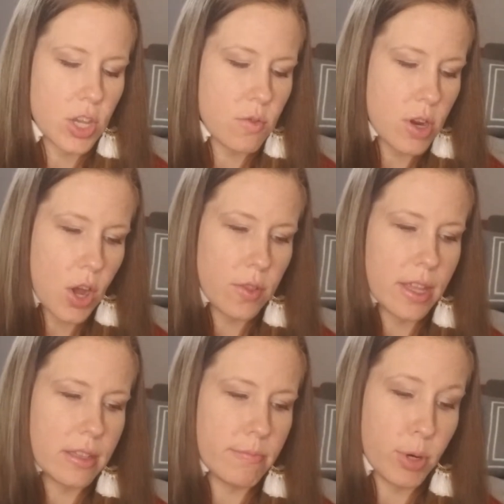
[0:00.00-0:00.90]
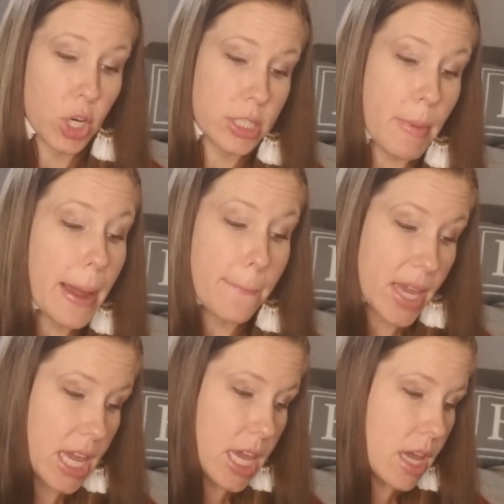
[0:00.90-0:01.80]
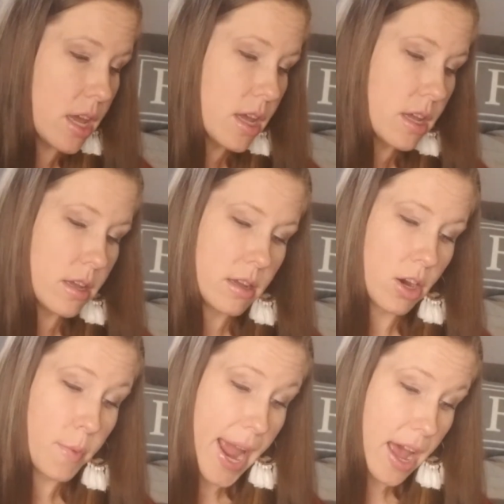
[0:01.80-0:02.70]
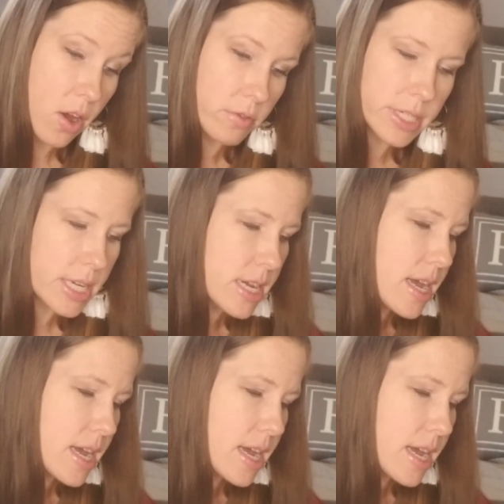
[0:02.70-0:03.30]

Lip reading: that birds might be around.